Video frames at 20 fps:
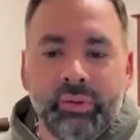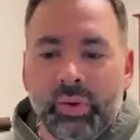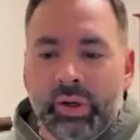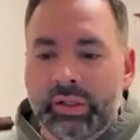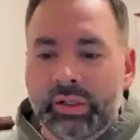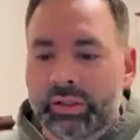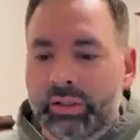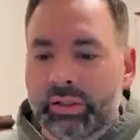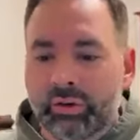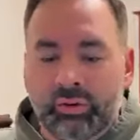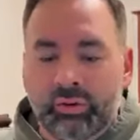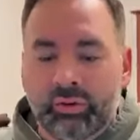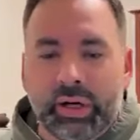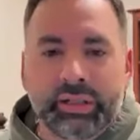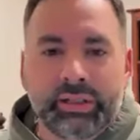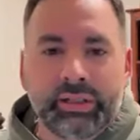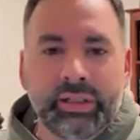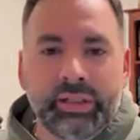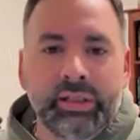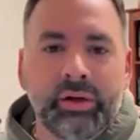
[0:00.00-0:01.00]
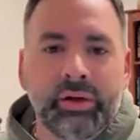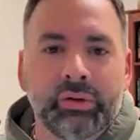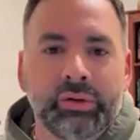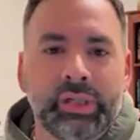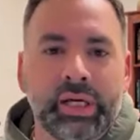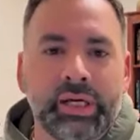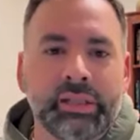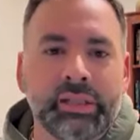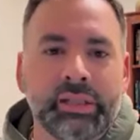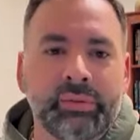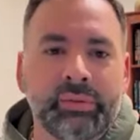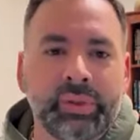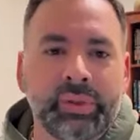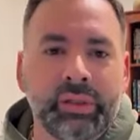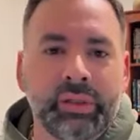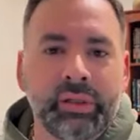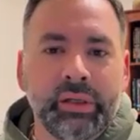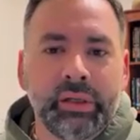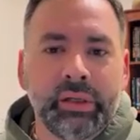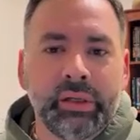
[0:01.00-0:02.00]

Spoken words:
Where's the grace in the Old Testament?